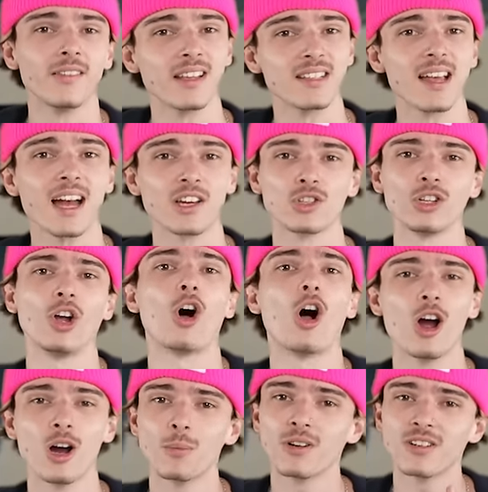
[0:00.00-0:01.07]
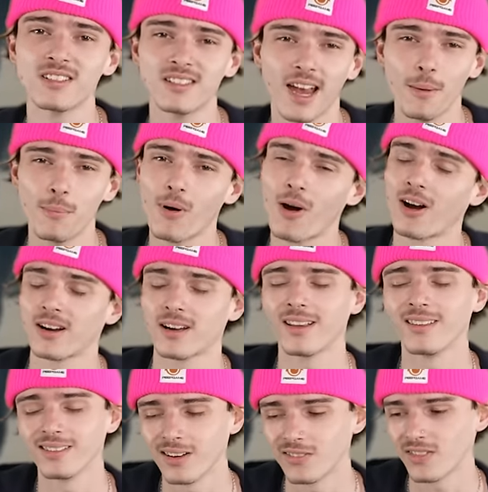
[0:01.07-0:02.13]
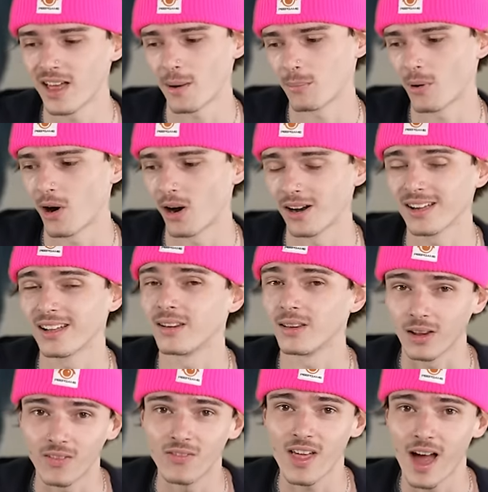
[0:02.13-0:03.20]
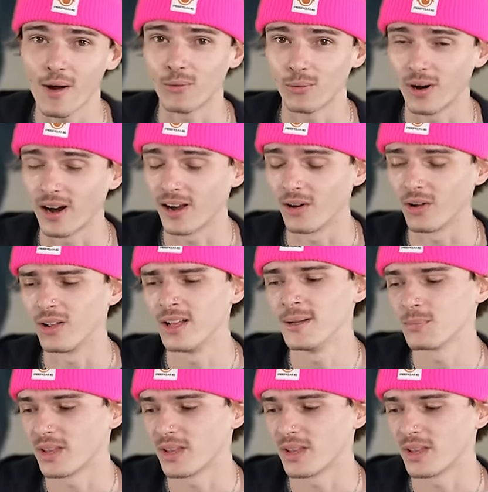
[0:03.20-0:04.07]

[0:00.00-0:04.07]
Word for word: That's actually Harbor Skate Park. Love that park, love that rail.